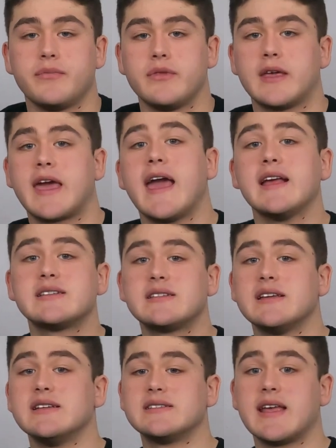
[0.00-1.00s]
The
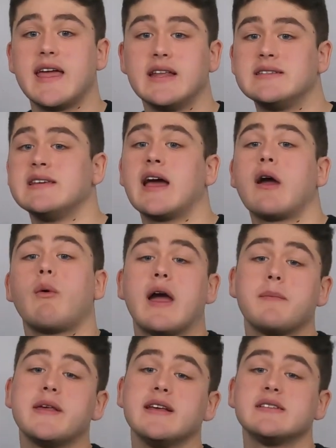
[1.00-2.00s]
case is a
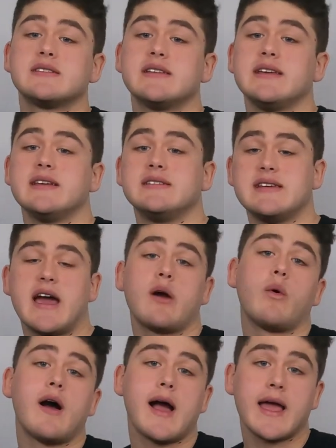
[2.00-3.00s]
DIY PC,
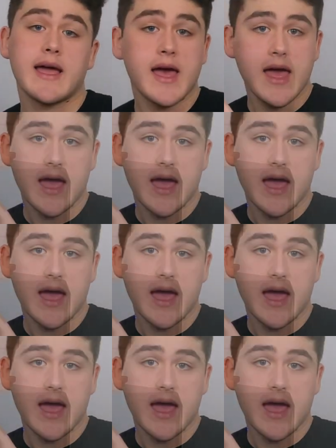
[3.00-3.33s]
DIY